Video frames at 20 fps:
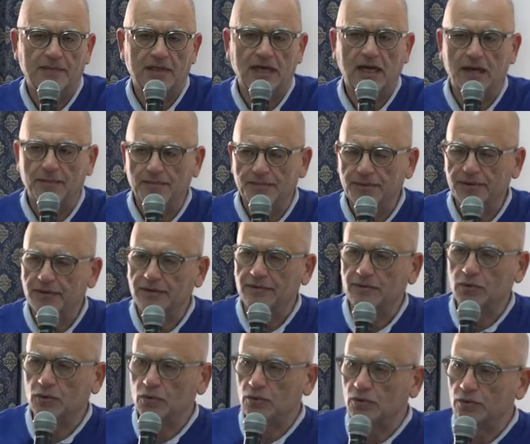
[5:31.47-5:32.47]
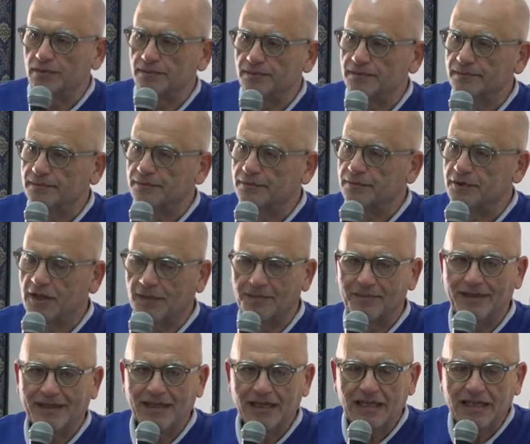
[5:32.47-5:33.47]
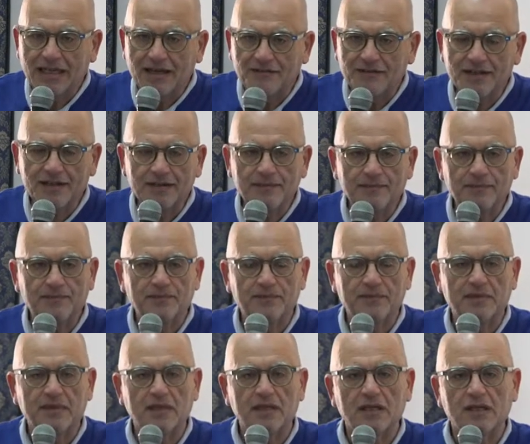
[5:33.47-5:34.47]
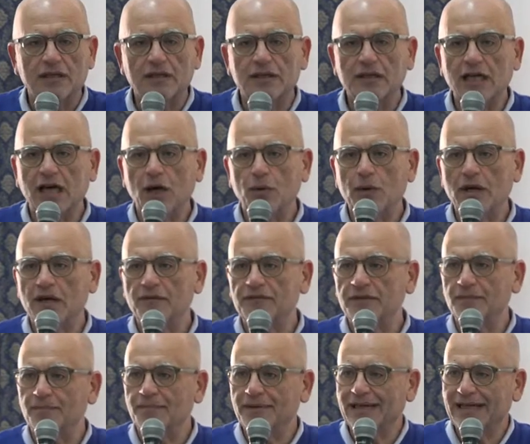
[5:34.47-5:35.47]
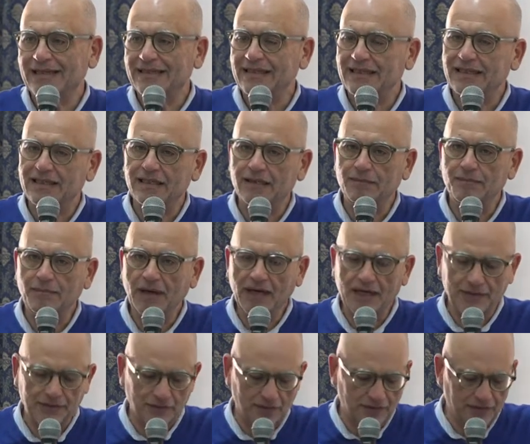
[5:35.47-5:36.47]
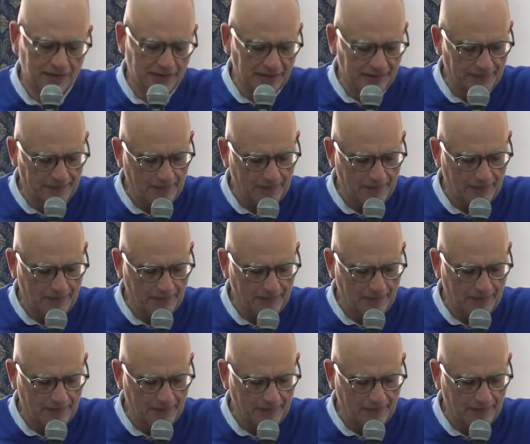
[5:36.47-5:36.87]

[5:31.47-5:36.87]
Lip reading: up to chapter 11. Now we have the practical part of it.